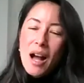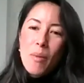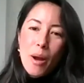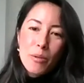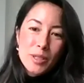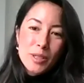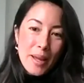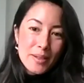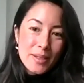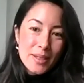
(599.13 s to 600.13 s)
Um, I
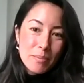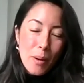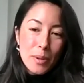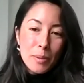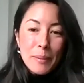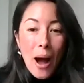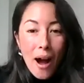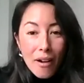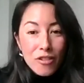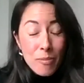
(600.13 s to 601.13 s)
will spend
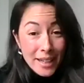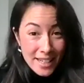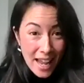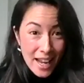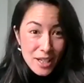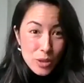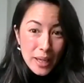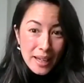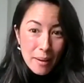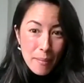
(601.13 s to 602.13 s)
probably half of my
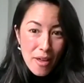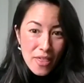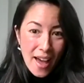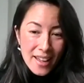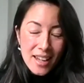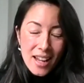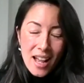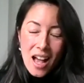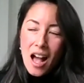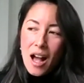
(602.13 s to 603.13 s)
day talking about
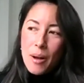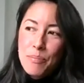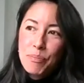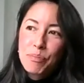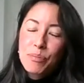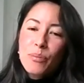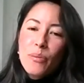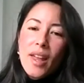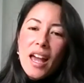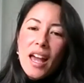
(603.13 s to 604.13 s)
that.
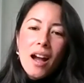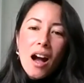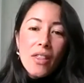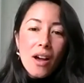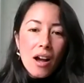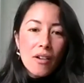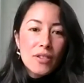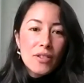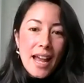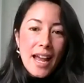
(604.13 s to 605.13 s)
Um, and the other
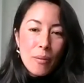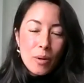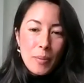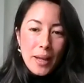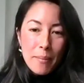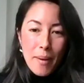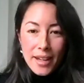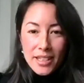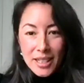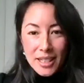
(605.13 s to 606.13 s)
half of the day will be
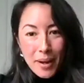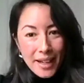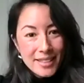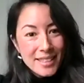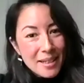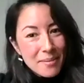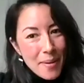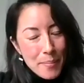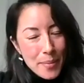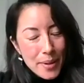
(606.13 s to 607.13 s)
managing my
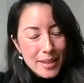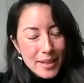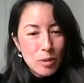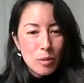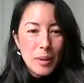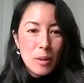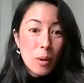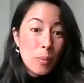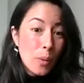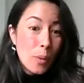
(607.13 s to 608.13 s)
team members, will
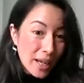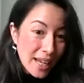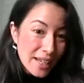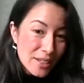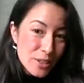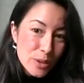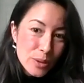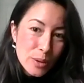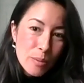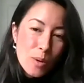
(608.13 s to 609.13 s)
be reporting
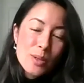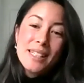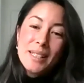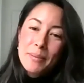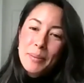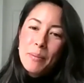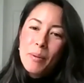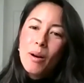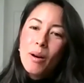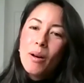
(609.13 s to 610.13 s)
to more senior
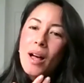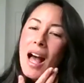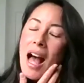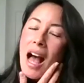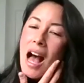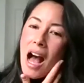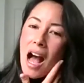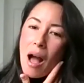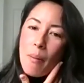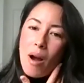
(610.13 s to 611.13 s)
people.
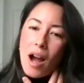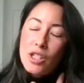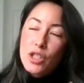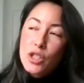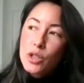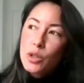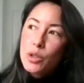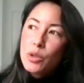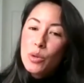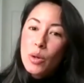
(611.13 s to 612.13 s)
Um, I
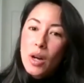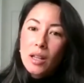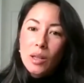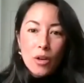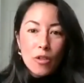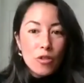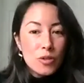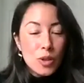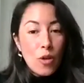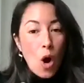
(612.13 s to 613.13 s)
do a lot of
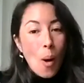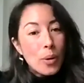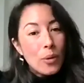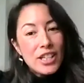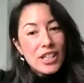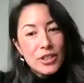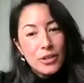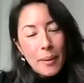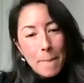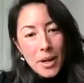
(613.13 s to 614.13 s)
sort of
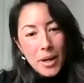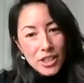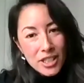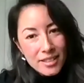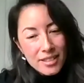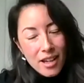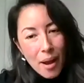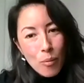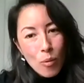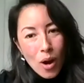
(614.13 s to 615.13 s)
operational and budget
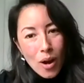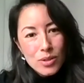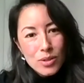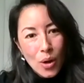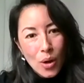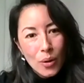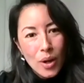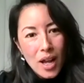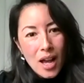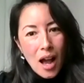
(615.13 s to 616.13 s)
type work.
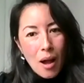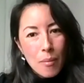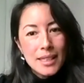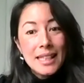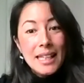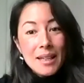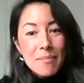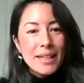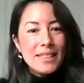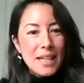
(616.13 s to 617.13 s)
So um, to
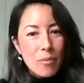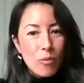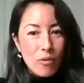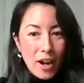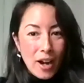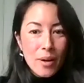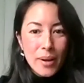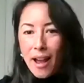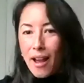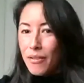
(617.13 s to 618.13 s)
keep my team
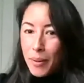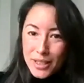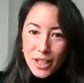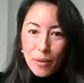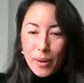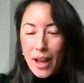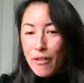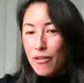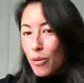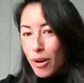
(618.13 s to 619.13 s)
running. We have a
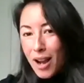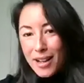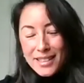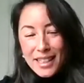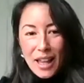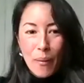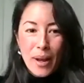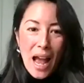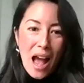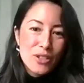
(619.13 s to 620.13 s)
budget, we have
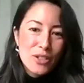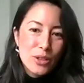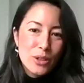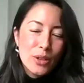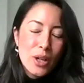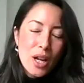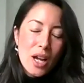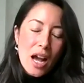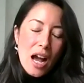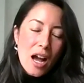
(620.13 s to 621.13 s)
forecasting that we have to
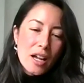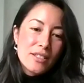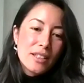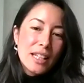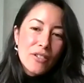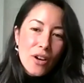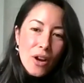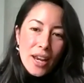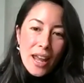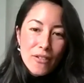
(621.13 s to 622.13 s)
uh,
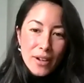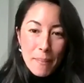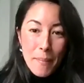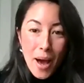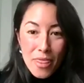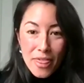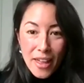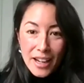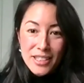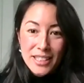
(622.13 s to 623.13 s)
deliver on every month.
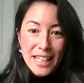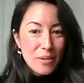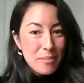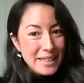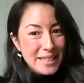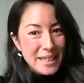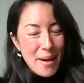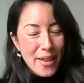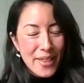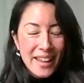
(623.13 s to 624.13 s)
I actually have a meeting
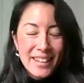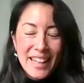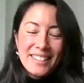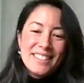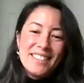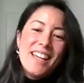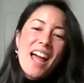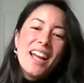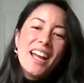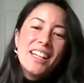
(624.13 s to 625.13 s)
about that later
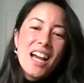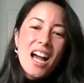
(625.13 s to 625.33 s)
today.